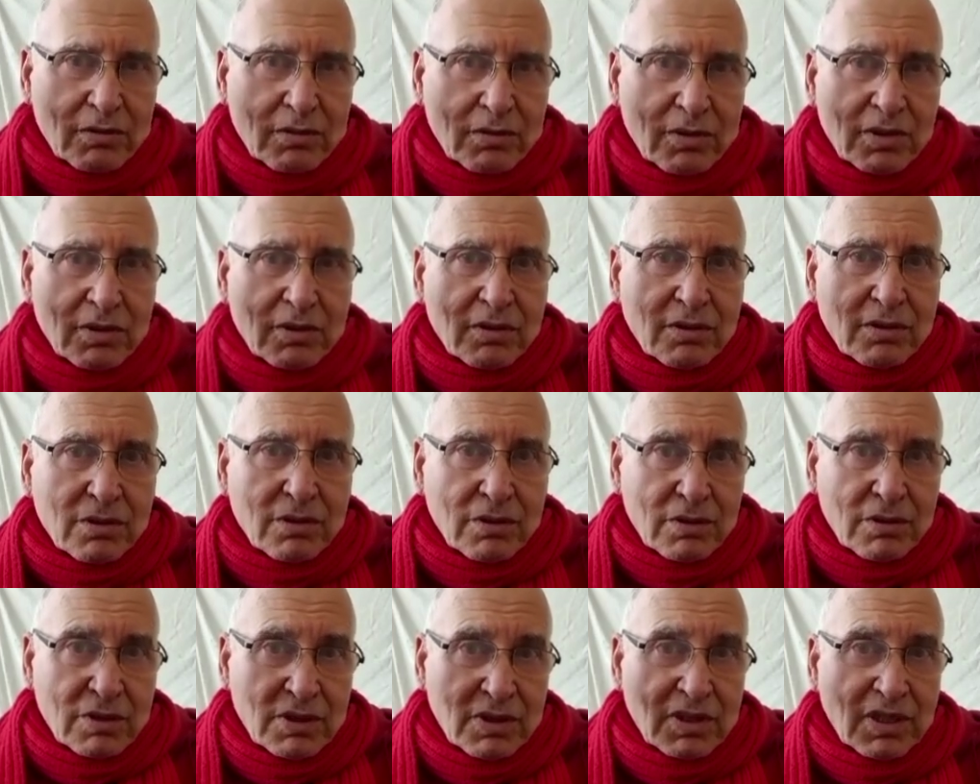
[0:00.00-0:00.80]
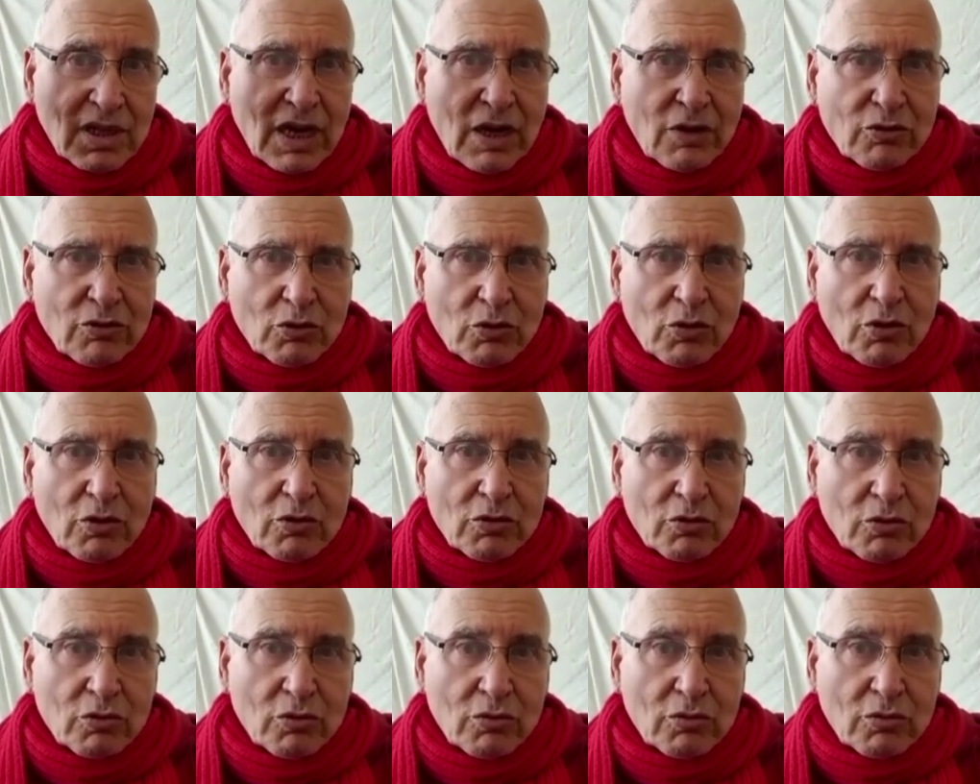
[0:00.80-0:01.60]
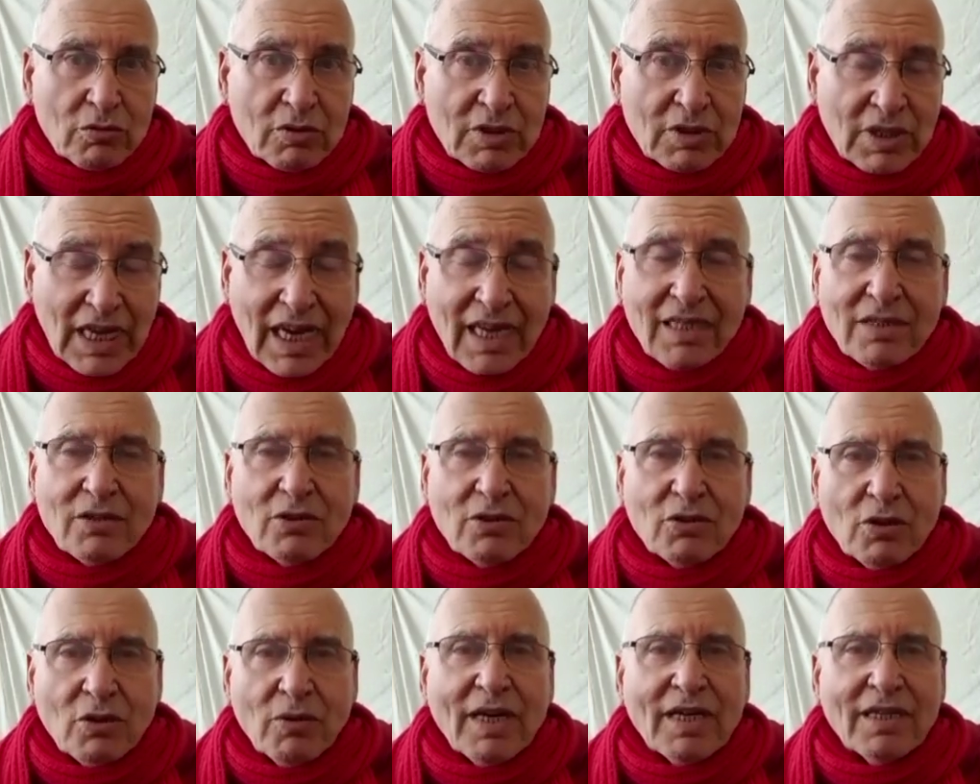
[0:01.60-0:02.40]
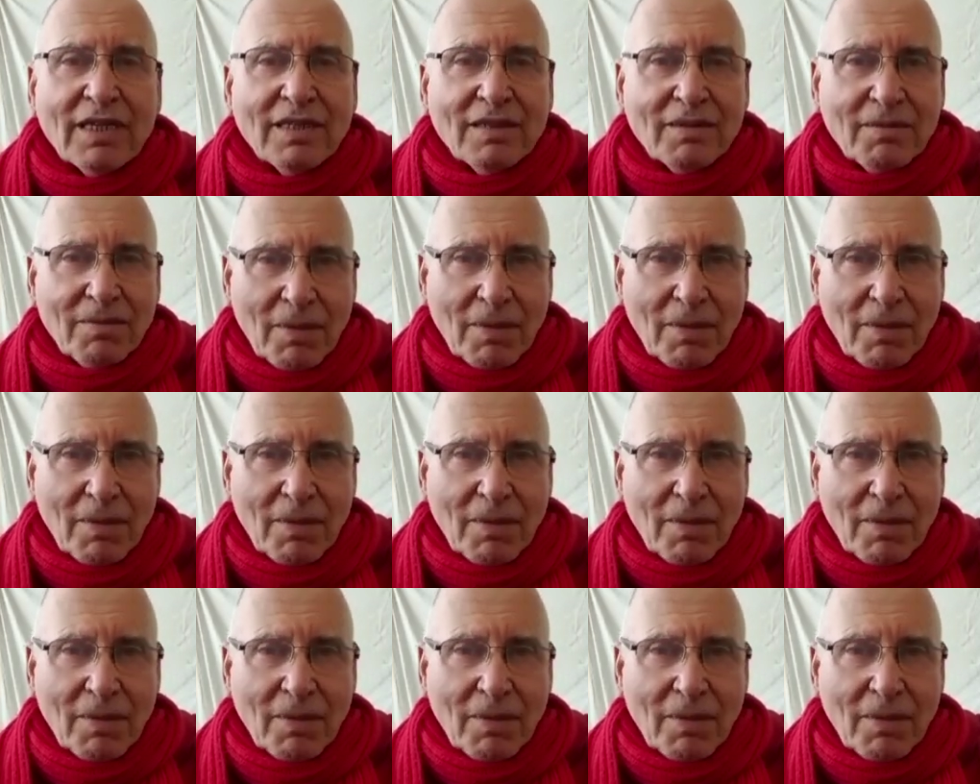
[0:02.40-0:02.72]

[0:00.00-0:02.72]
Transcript: didn't allow to go to Canaan? You know why?